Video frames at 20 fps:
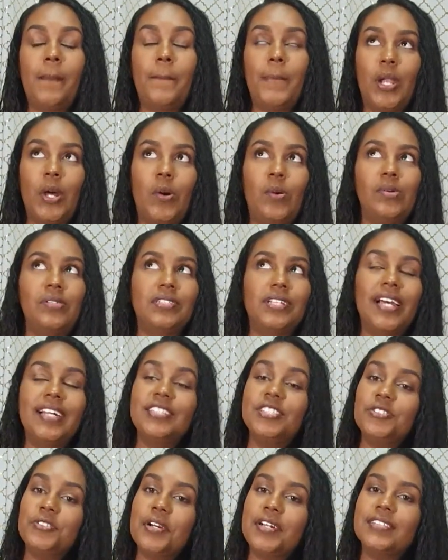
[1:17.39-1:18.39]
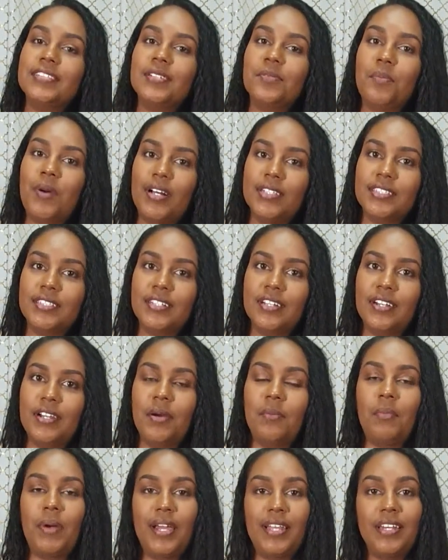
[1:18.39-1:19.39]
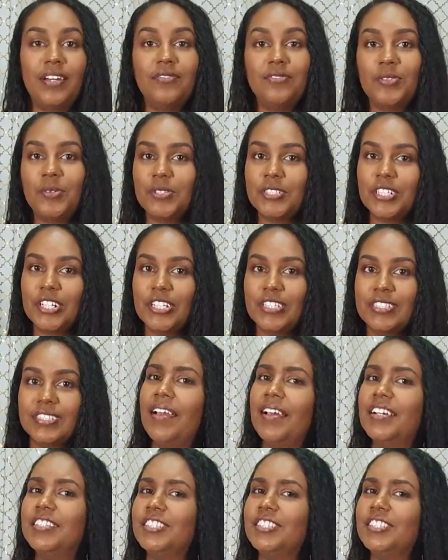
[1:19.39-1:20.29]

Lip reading: blouse and dress pattern by Love Notions